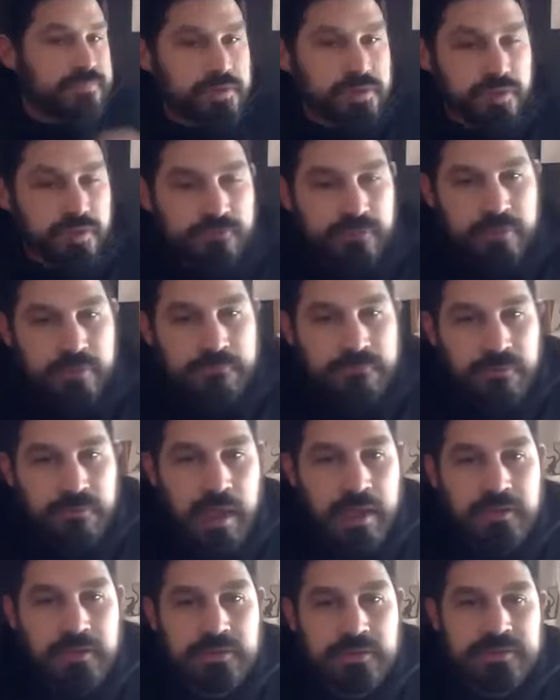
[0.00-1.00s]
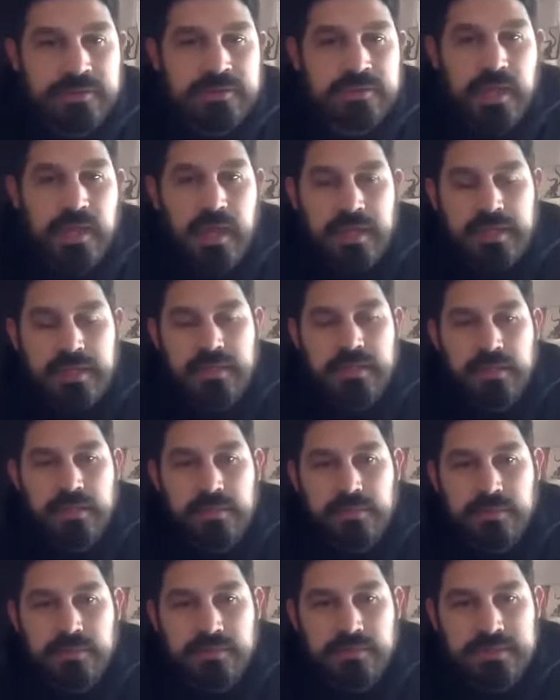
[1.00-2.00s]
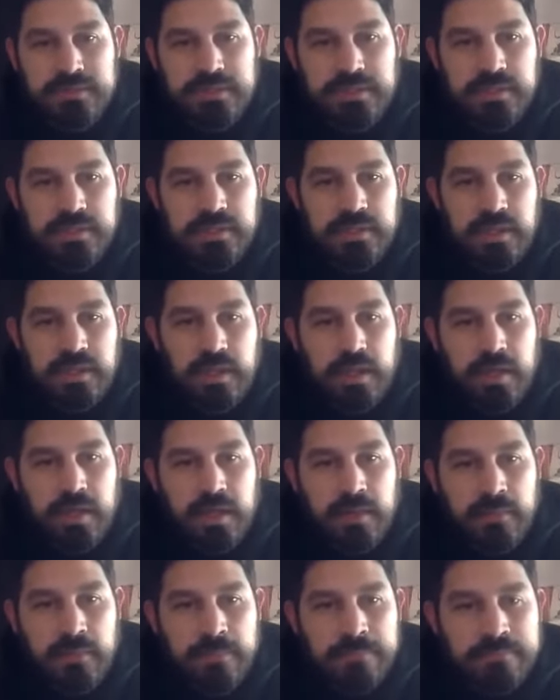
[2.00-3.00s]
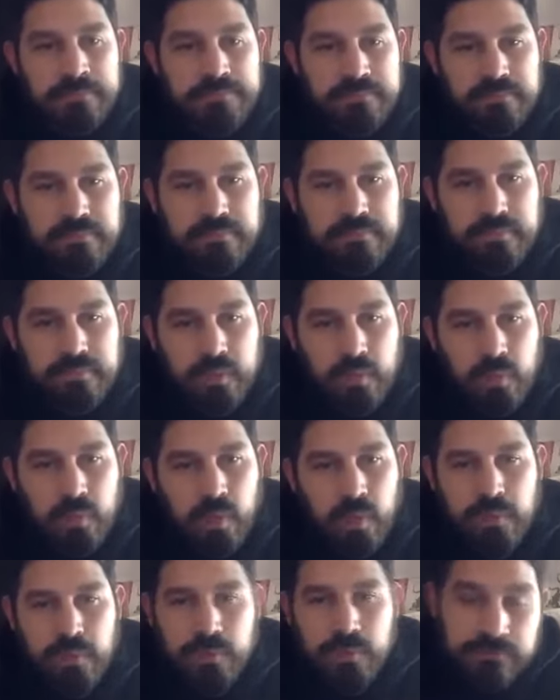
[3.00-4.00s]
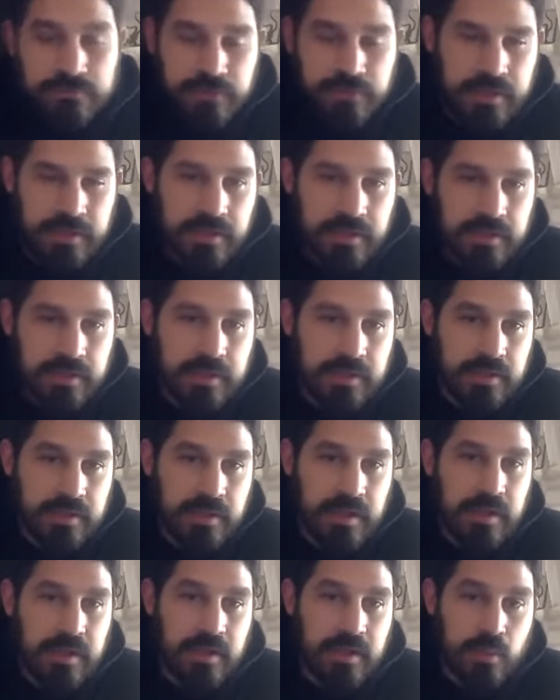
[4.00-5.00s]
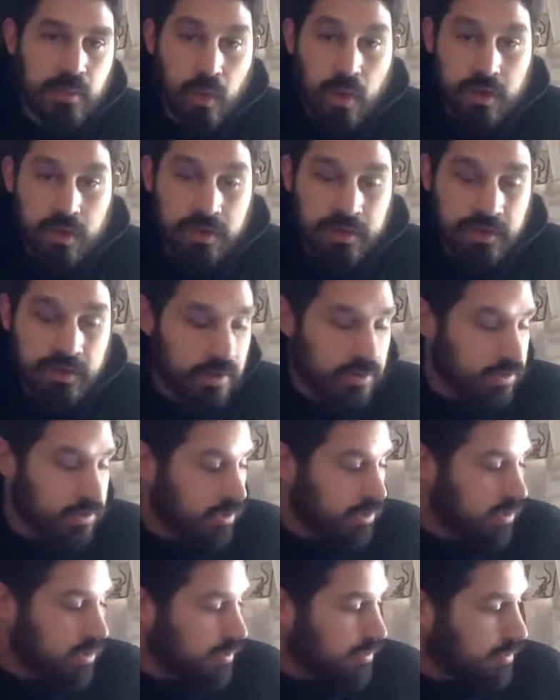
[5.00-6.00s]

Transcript: So for the finals, I ended up using waterproof ink and watercolor.